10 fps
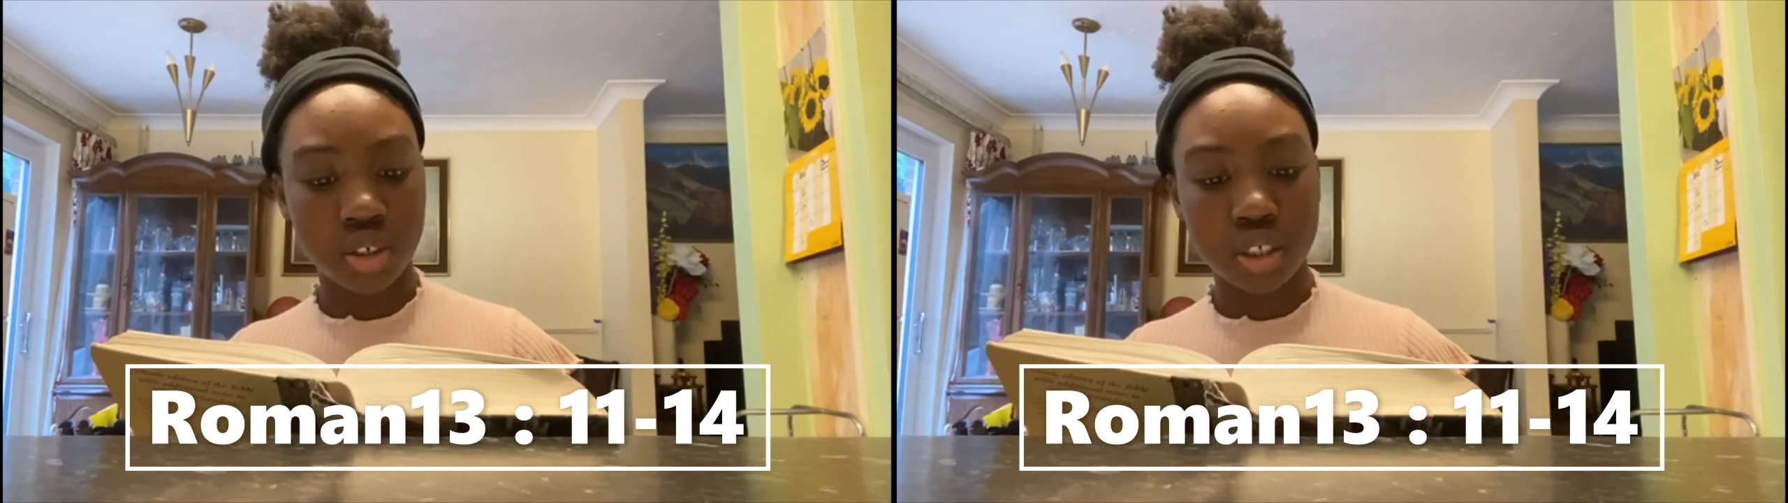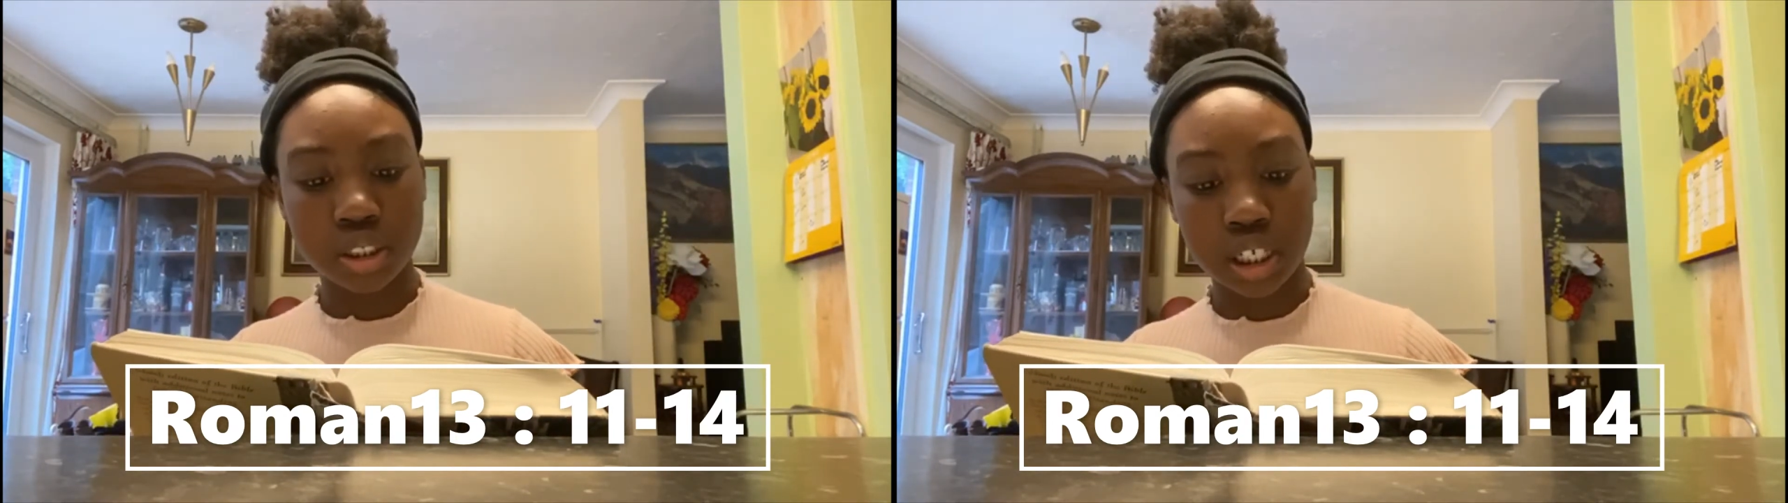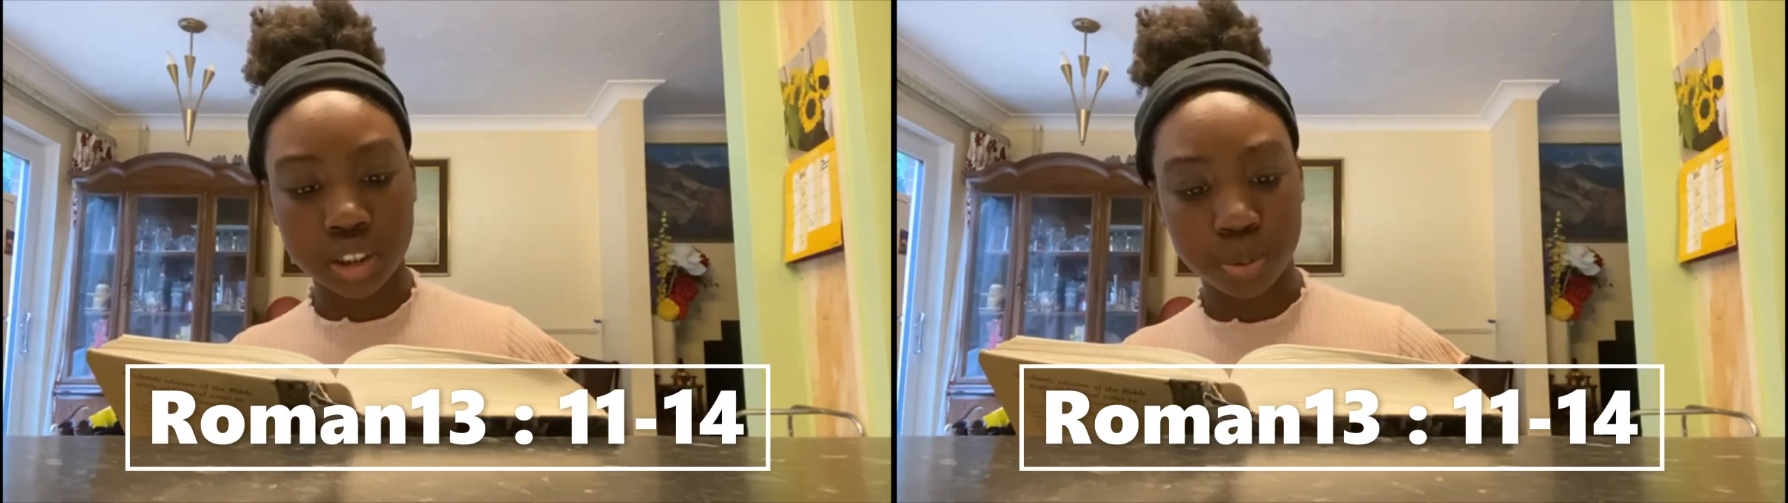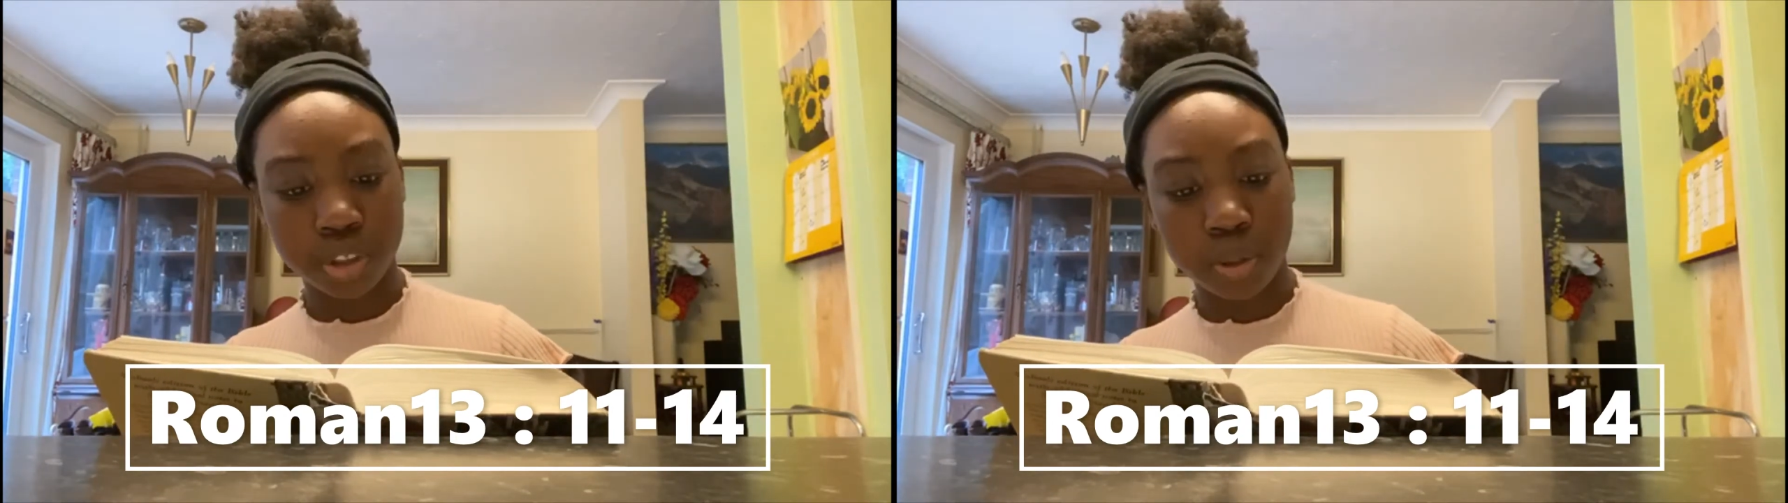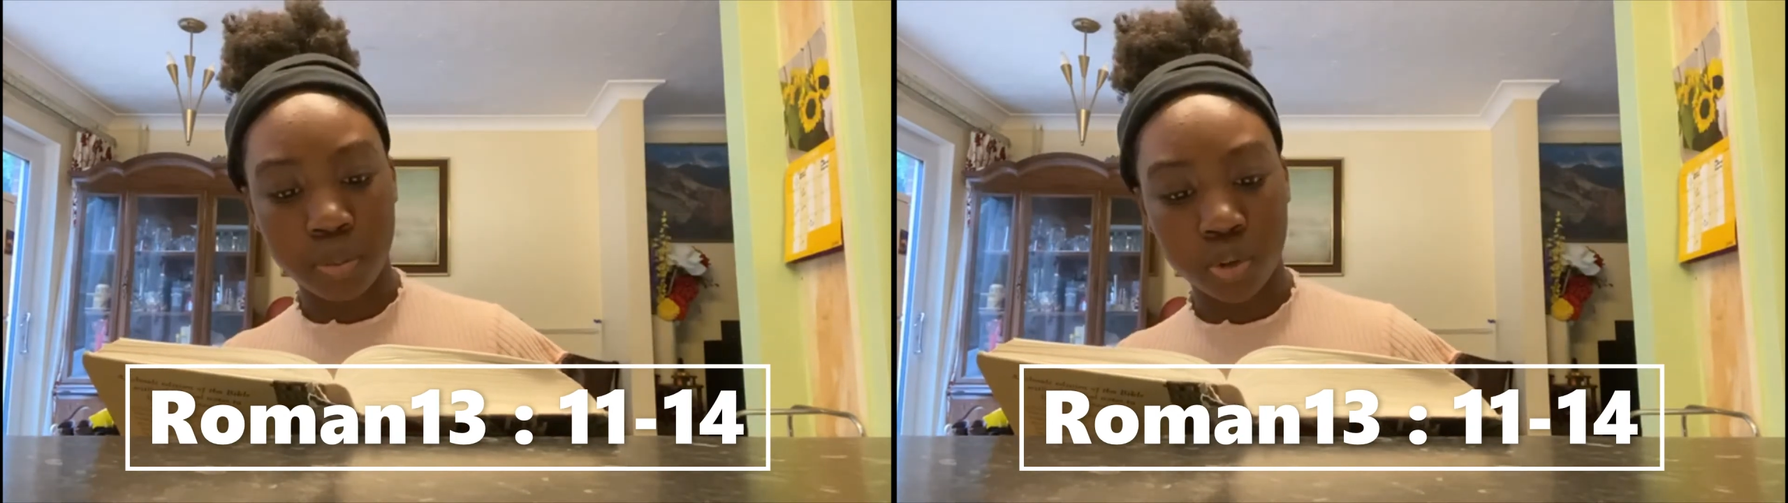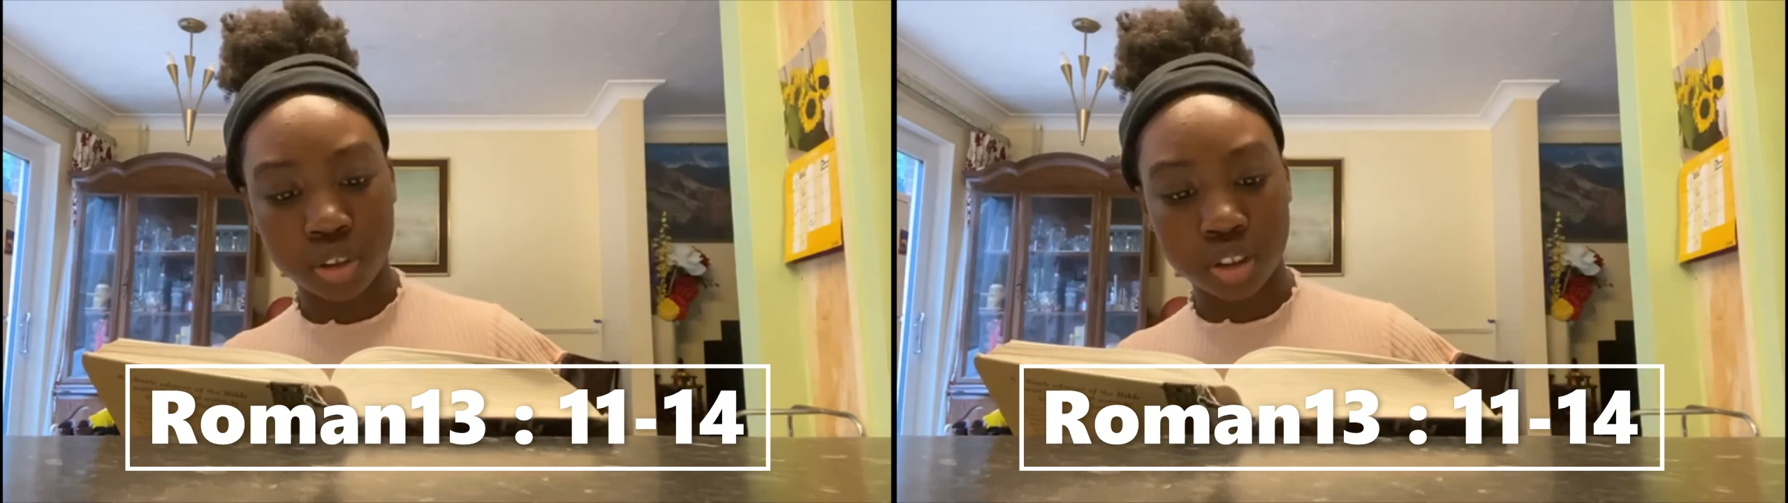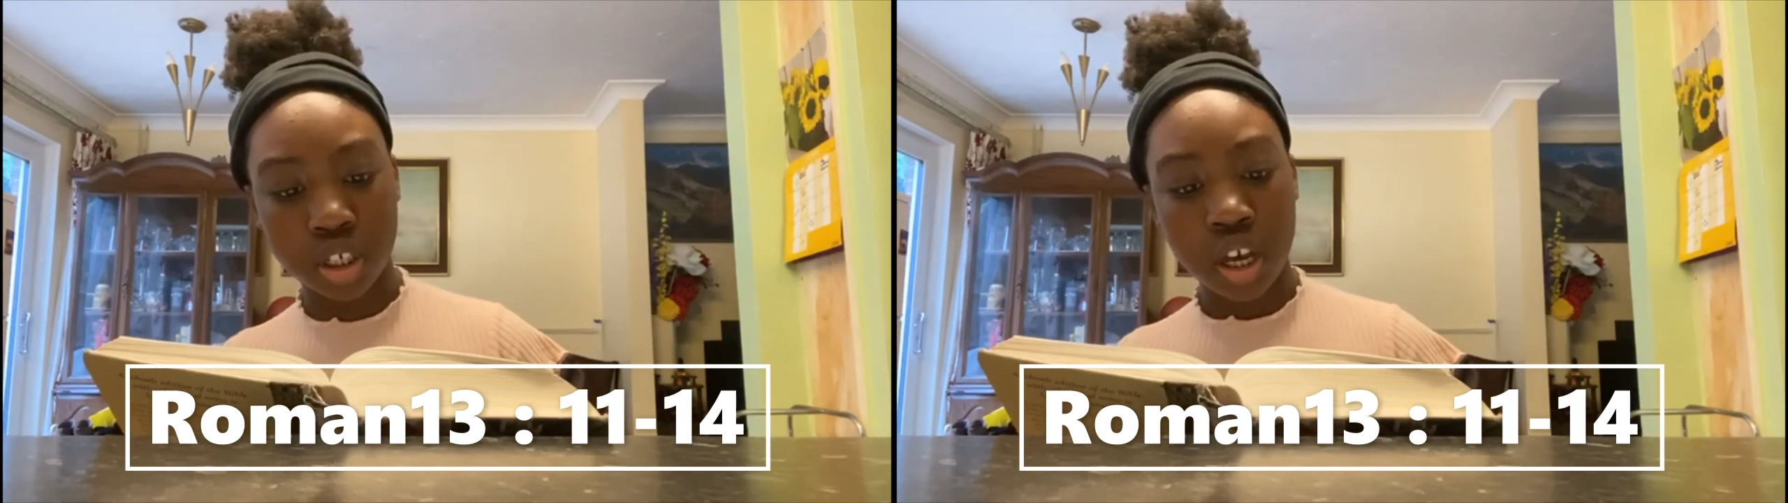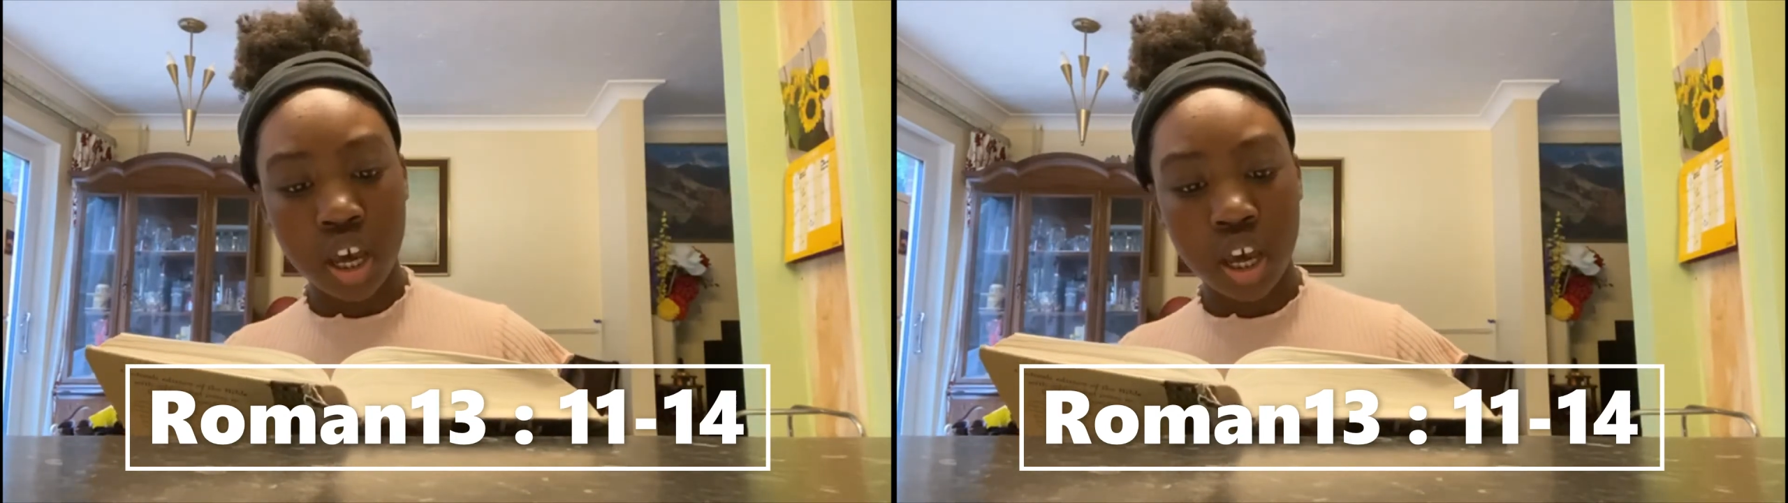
not in sexual immor-